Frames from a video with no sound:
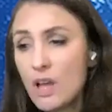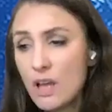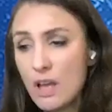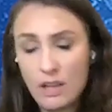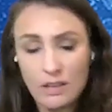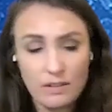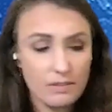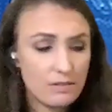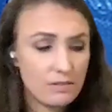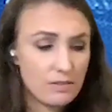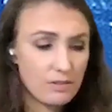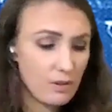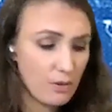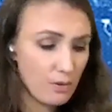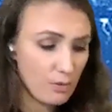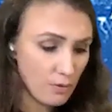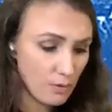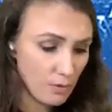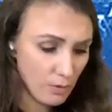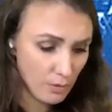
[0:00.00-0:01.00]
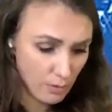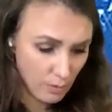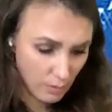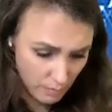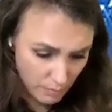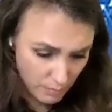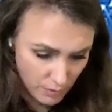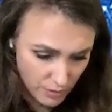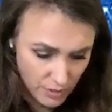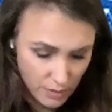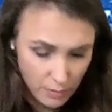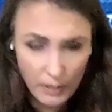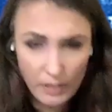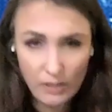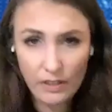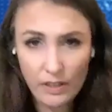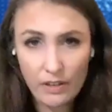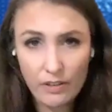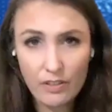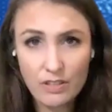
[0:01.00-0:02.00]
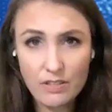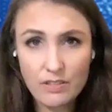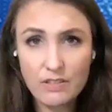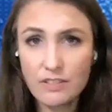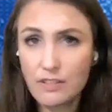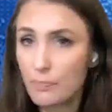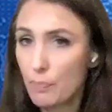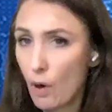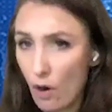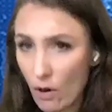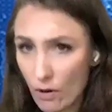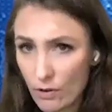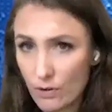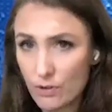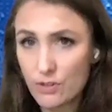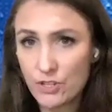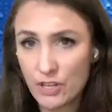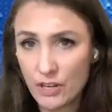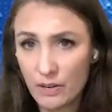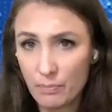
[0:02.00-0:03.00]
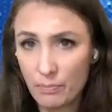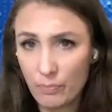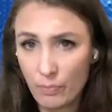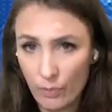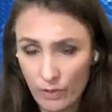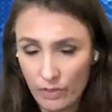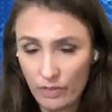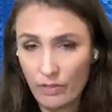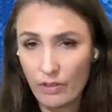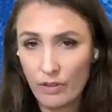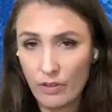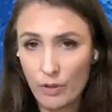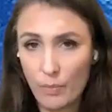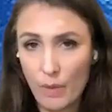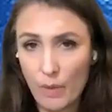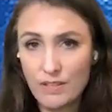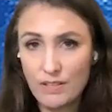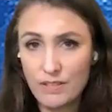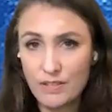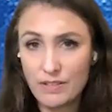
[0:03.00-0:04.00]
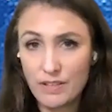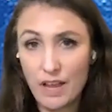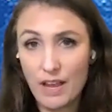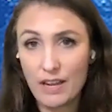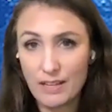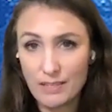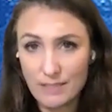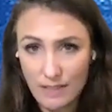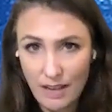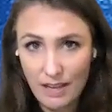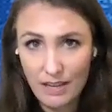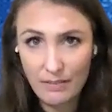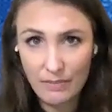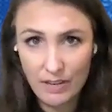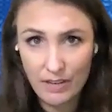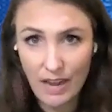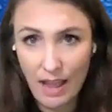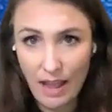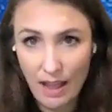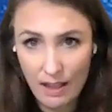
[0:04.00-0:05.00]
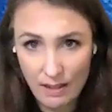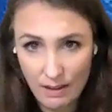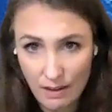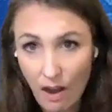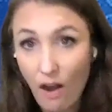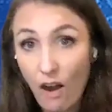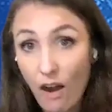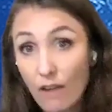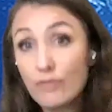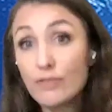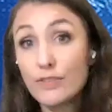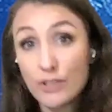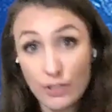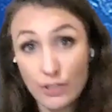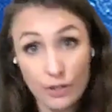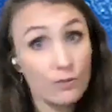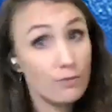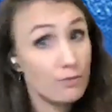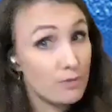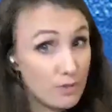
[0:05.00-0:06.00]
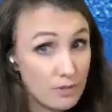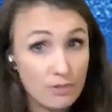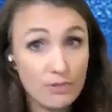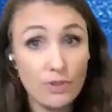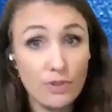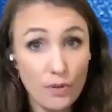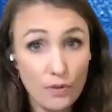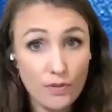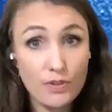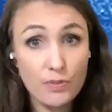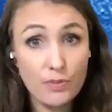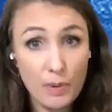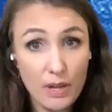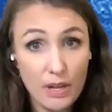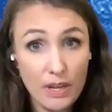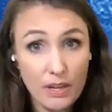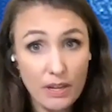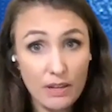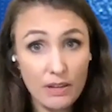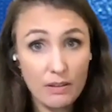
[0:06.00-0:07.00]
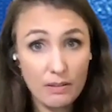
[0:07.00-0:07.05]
And so just to be clear, this is a partnership with the Humane Society. It's kind of an offshoot, so to speak.